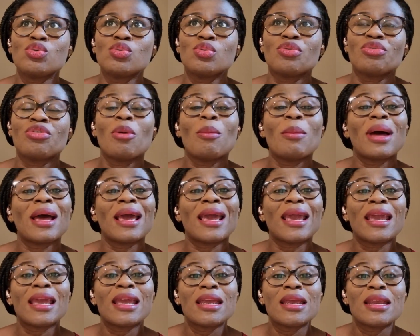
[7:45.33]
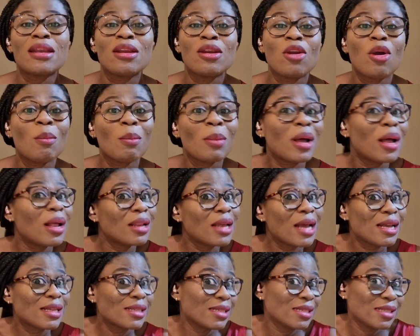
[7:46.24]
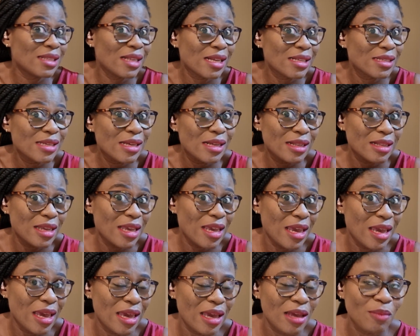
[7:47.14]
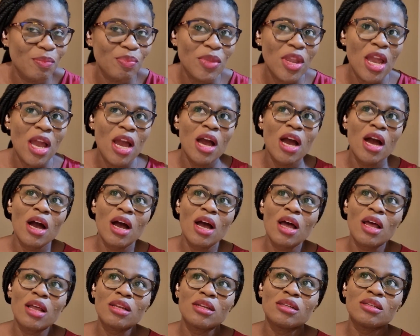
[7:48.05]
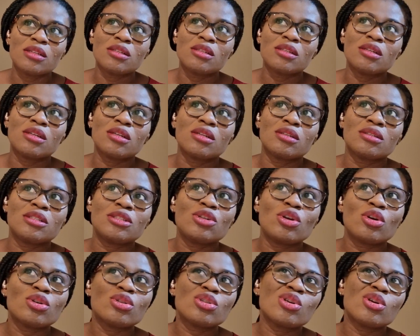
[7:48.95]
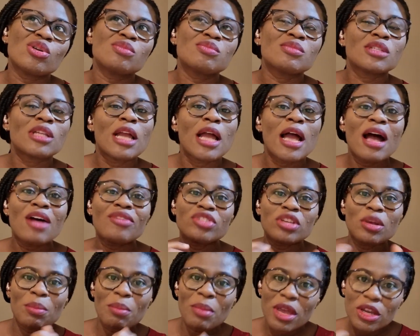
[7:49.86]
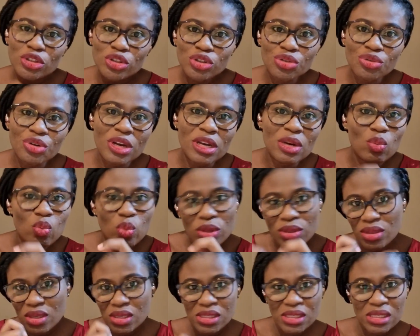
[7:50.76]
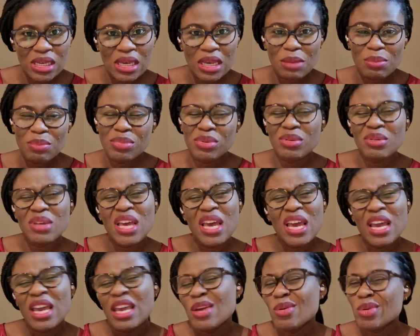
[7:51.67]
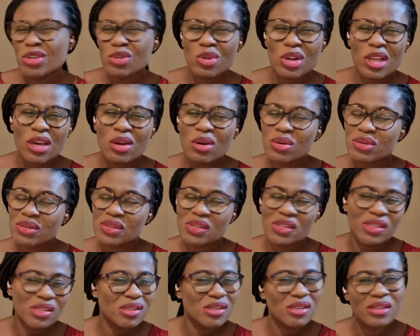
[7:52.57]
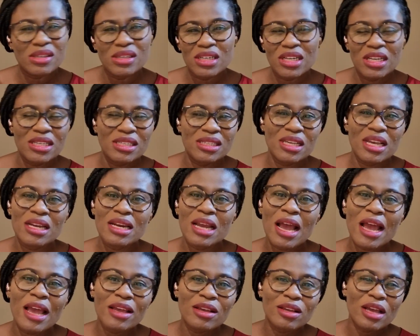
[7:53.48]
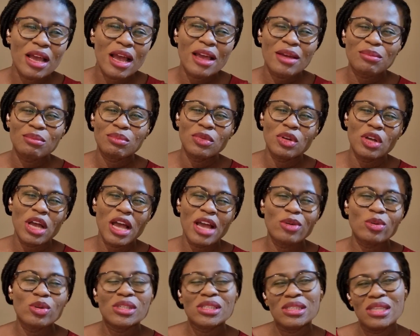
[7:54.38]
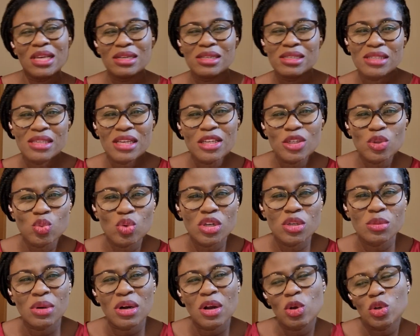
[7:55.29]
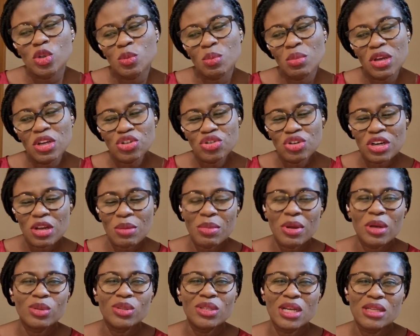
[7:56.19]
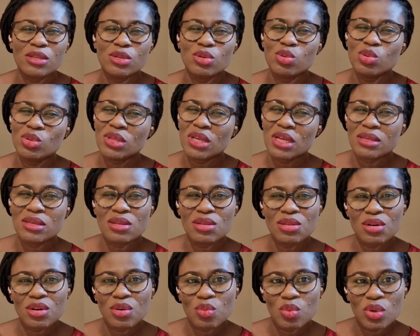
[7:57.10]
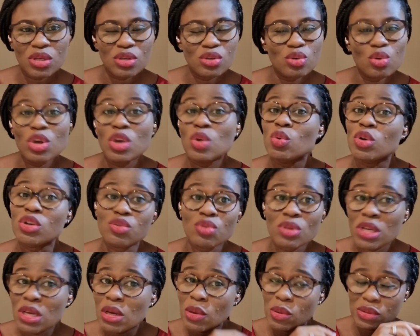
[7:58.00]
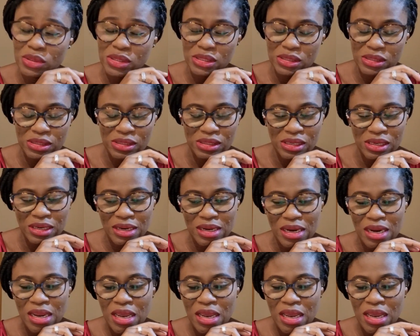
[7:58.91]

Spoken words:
for my normal antenatal care, and the doctor, after measuring with the tape, he was really concerned. He said I was 36 weeks, but I was measuring about 32, 33 weeks. So he was really concerned, and